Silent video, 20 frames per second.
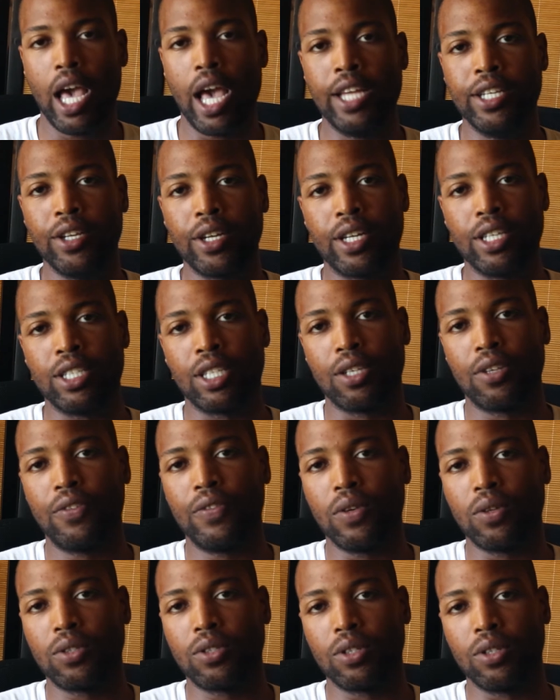and you can just
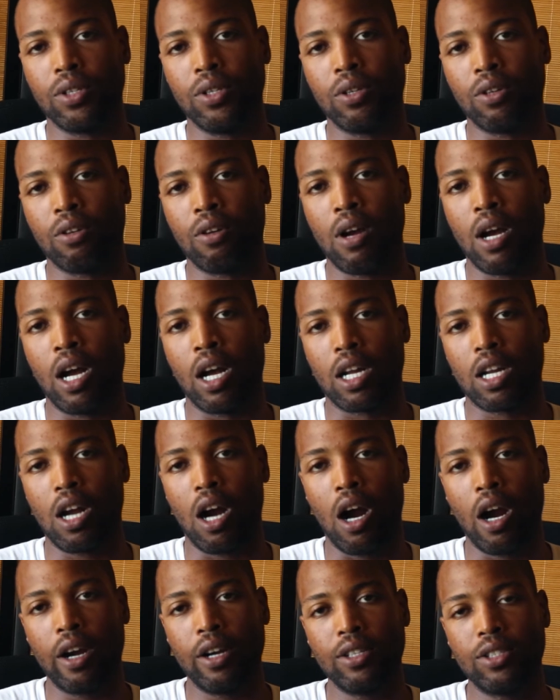filter your
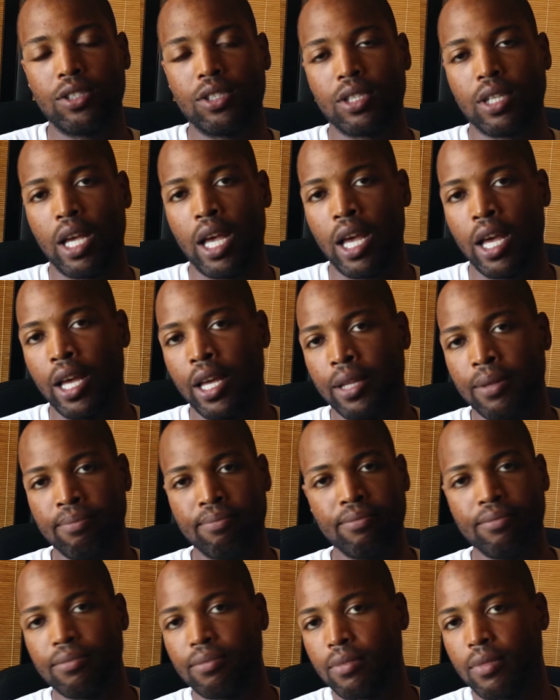cards
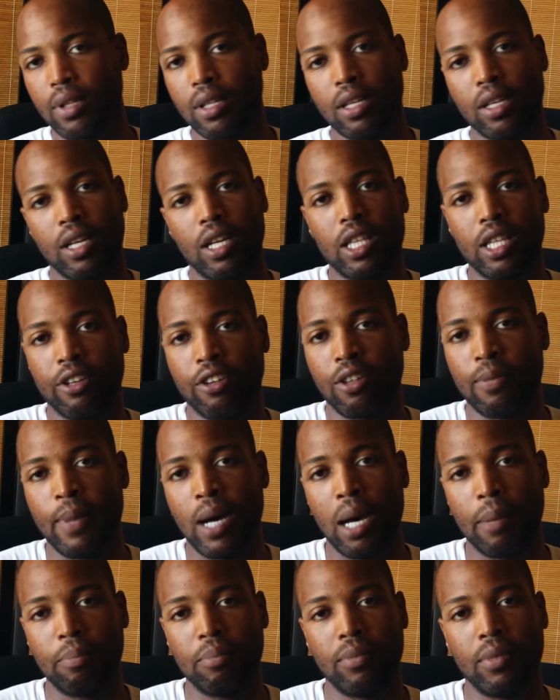and clear them
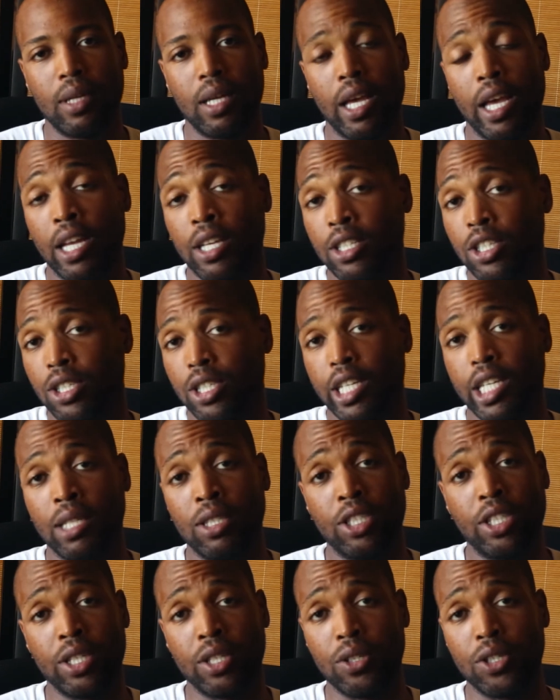up and just
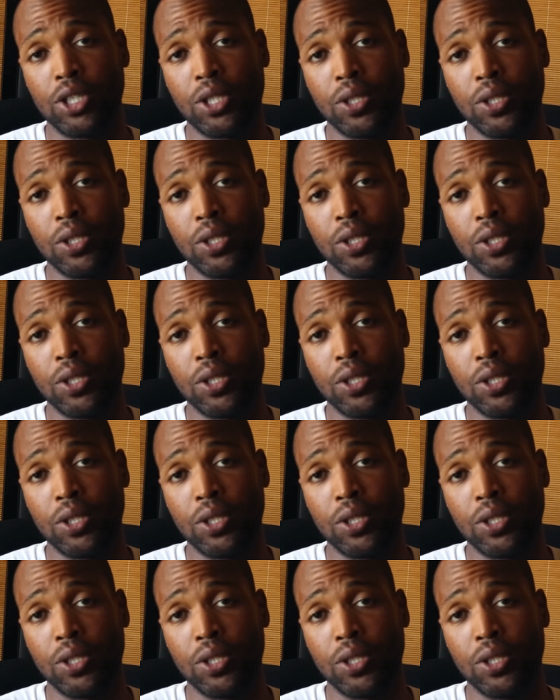continue